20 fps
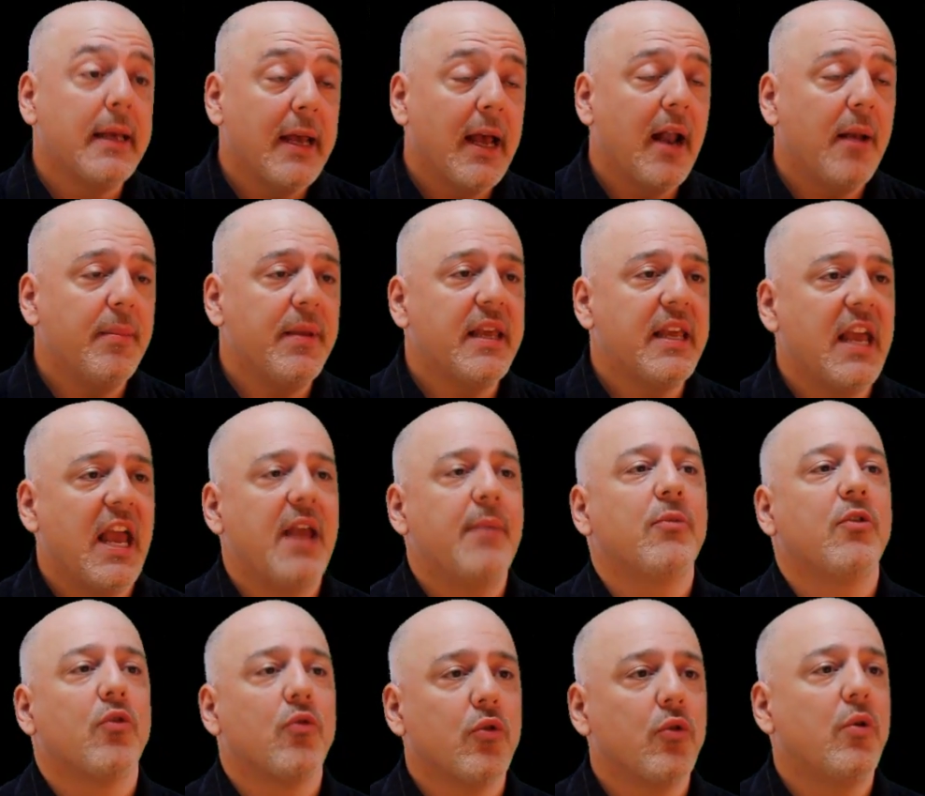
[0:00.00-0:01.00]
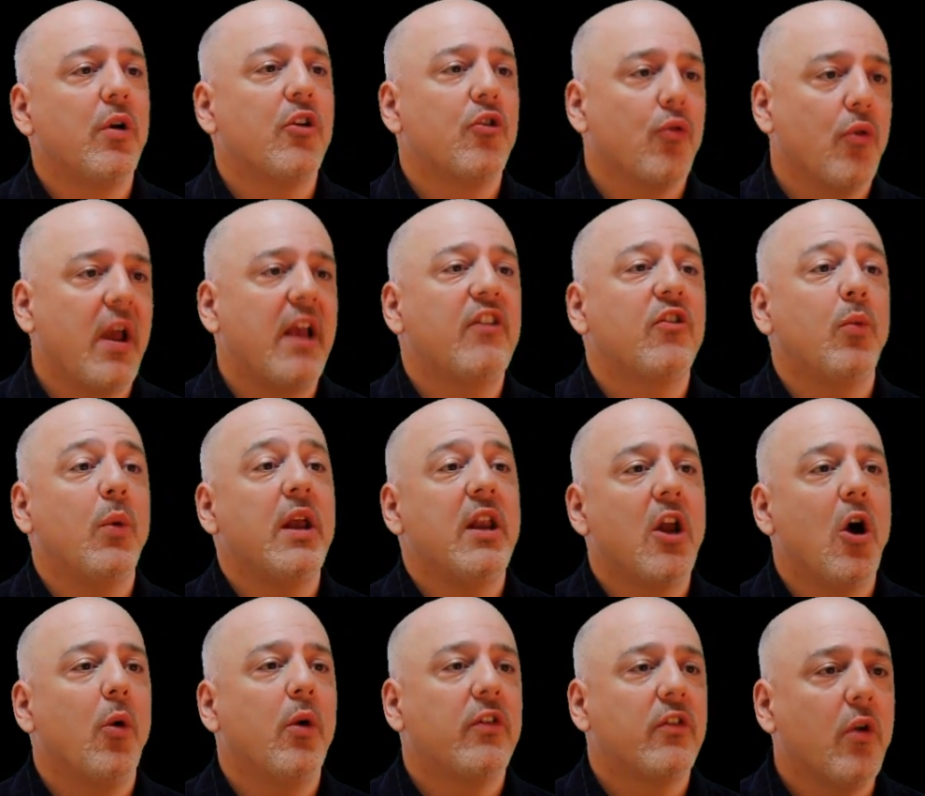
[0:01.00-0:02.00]
and became the ruined race we
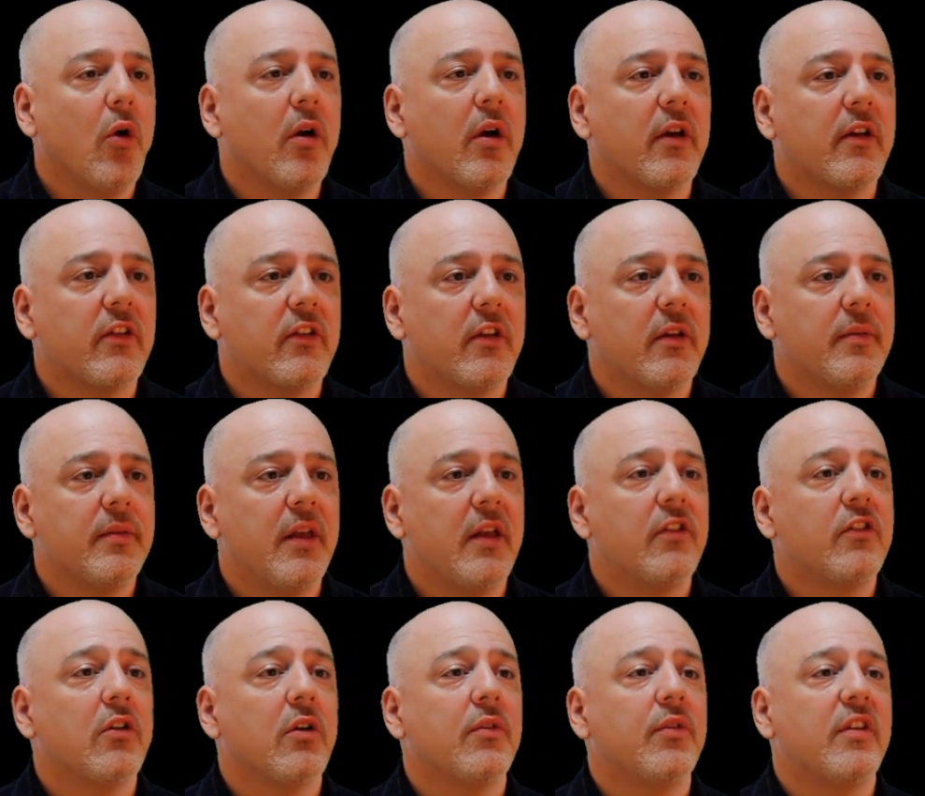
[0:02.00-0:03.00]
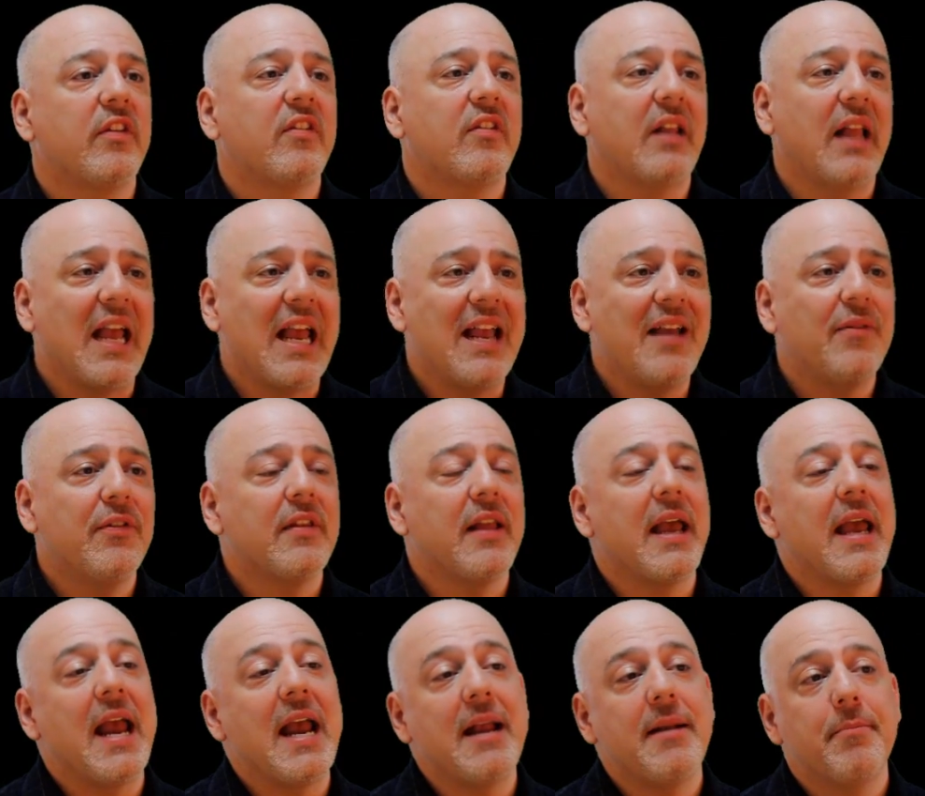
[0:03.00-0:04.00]
know as orcs. They serve as slaves, they
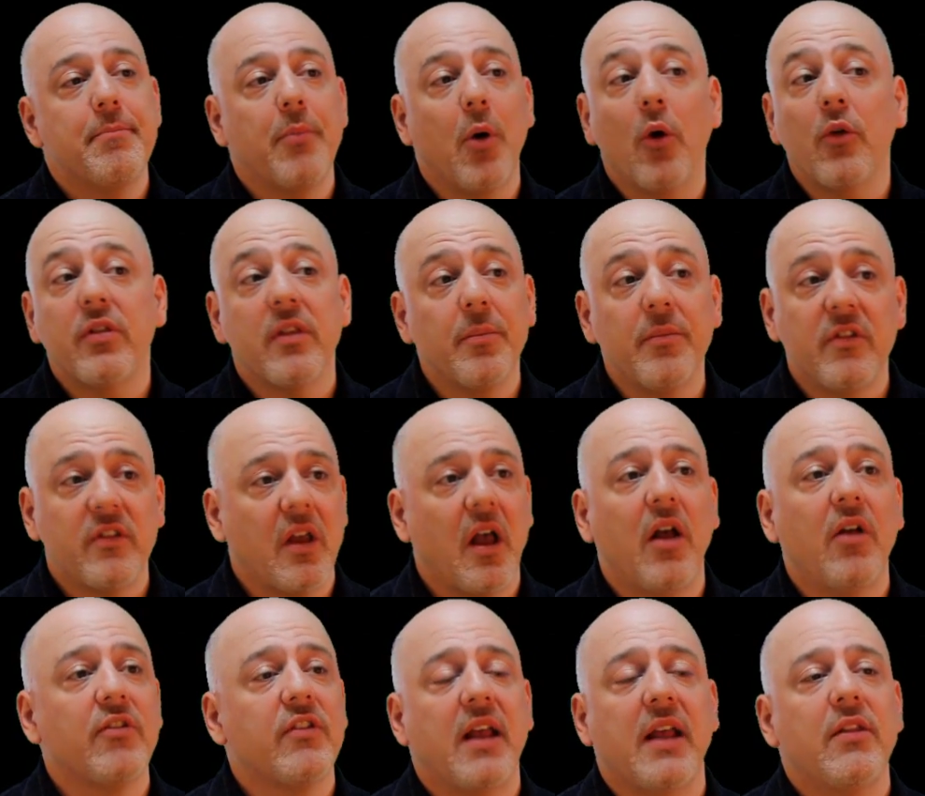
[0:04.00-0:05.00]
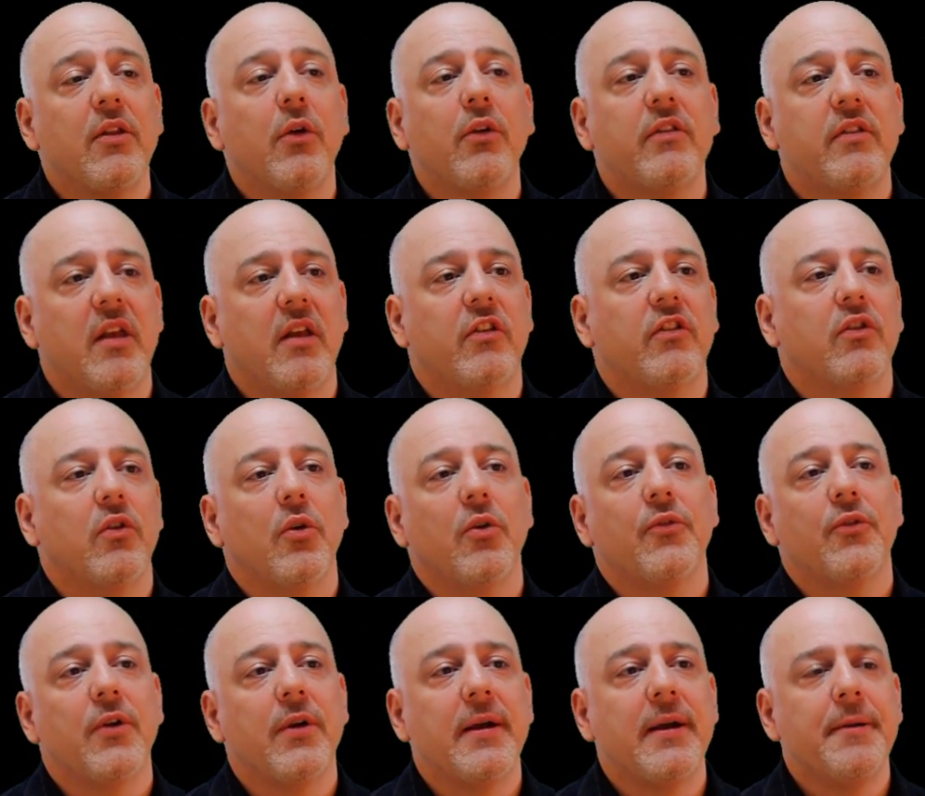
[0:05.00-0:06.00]
hate both themselves and those they
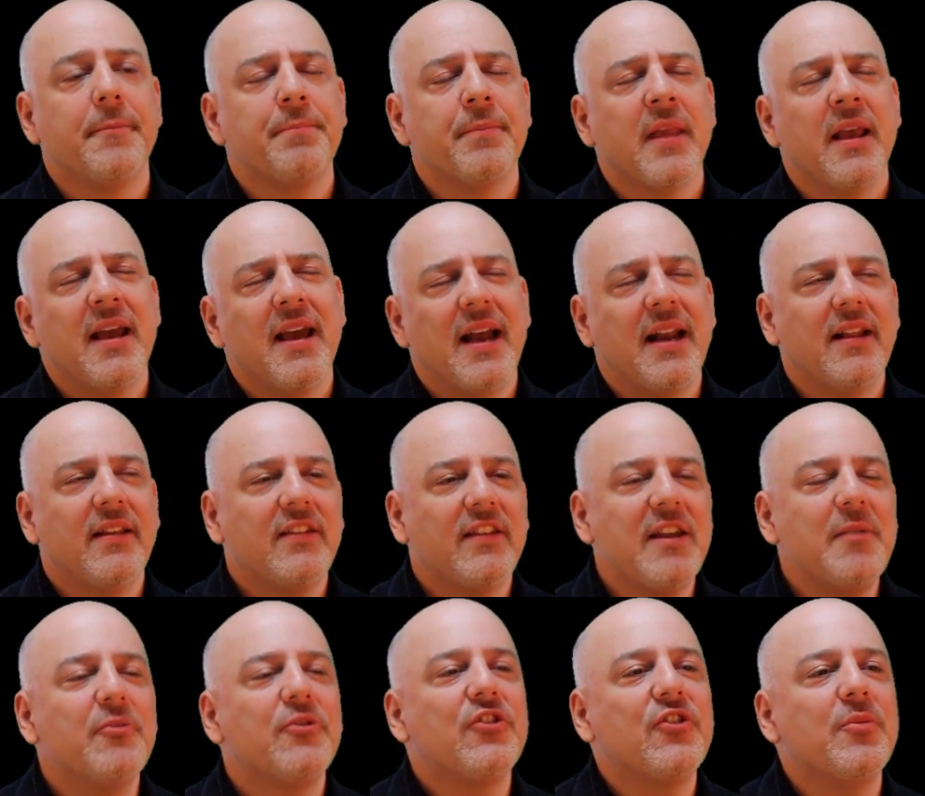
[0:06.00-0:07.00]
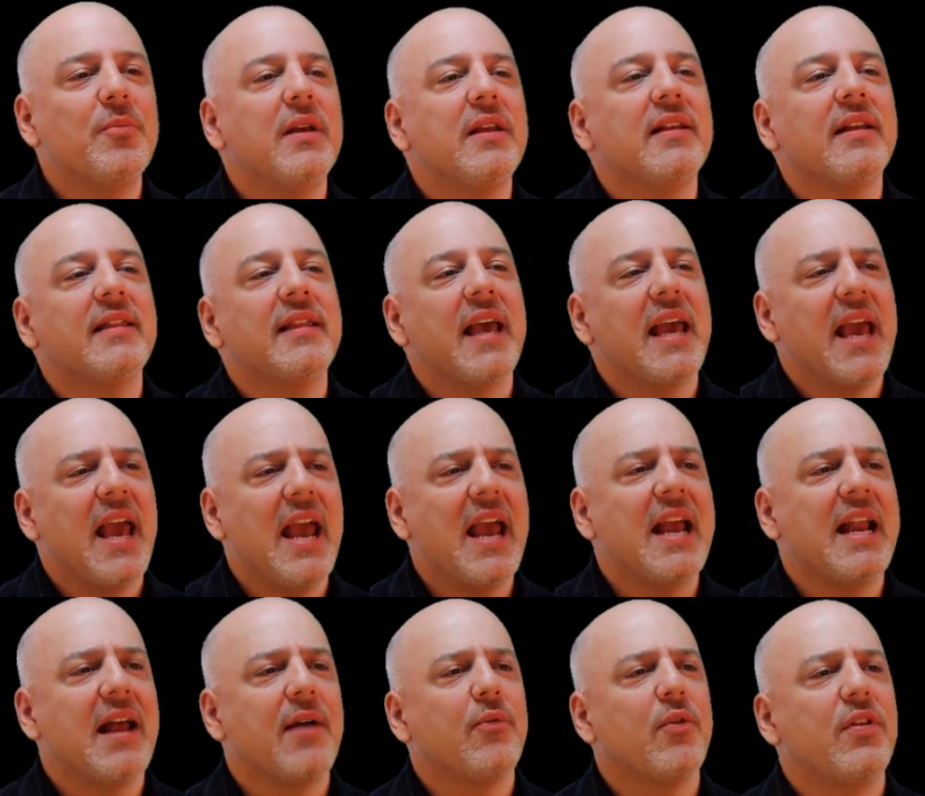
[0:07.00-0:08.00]
serve. And it seems to me that they
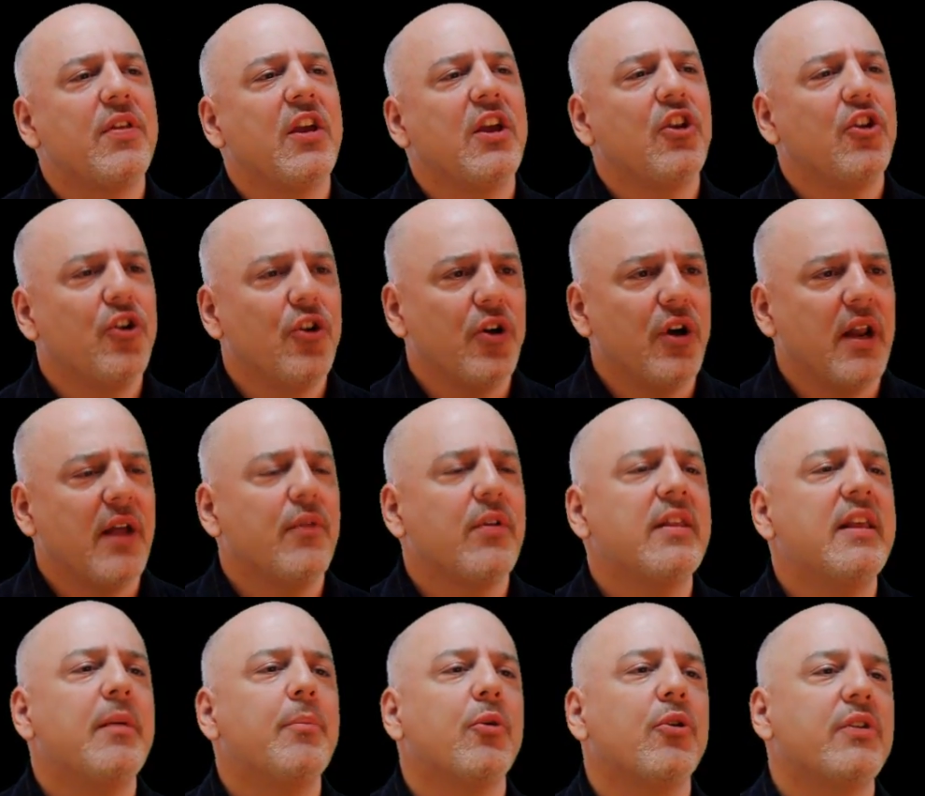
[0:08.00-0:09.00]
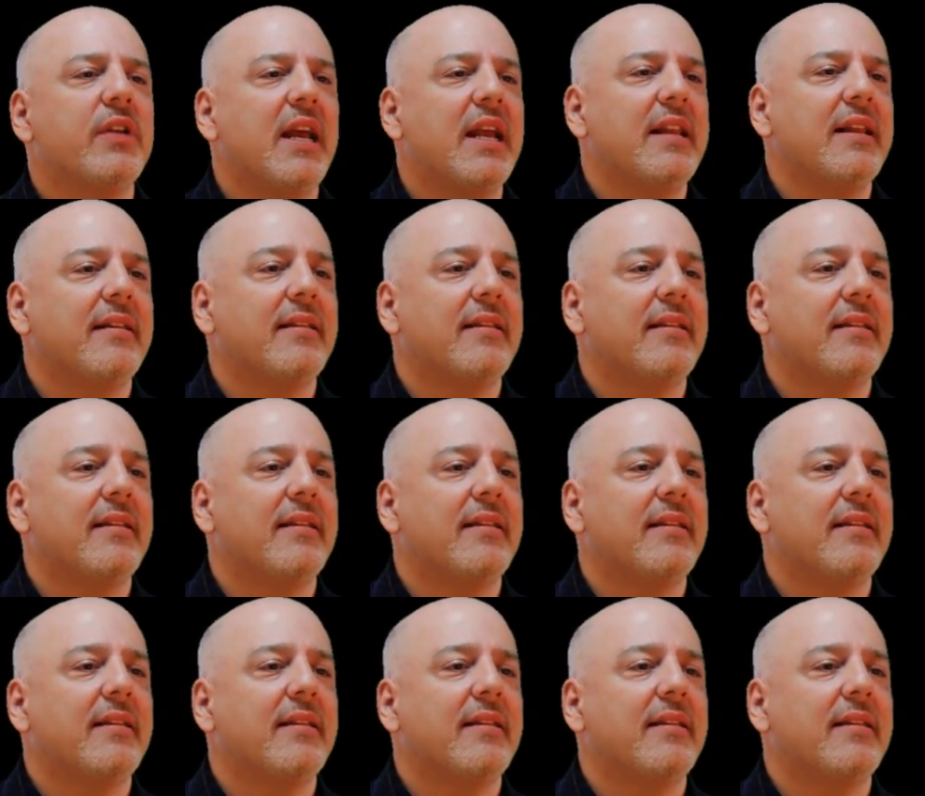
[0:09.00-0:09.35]
hate everything good, everything pertaining